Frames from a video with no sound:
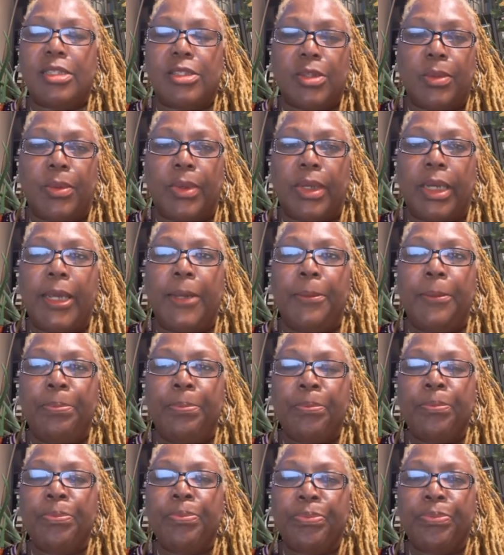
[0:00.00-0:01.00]
doing it.
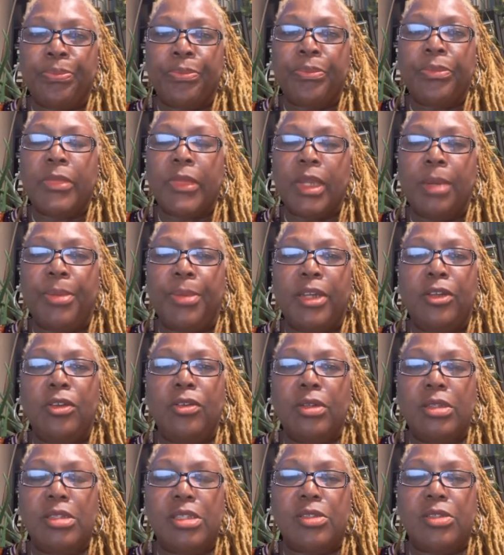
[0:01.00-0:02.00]
Yeah. But you
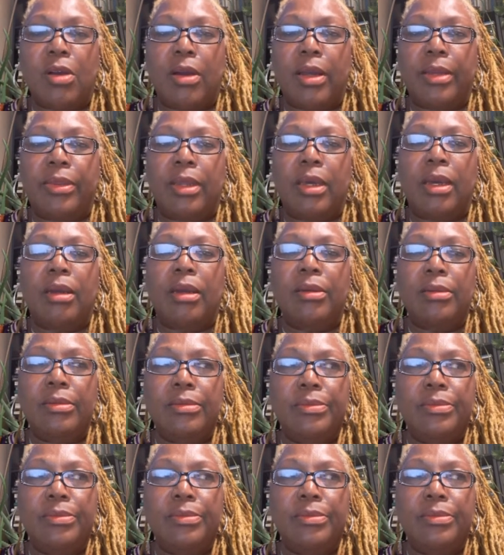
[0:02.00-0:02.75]
can start there.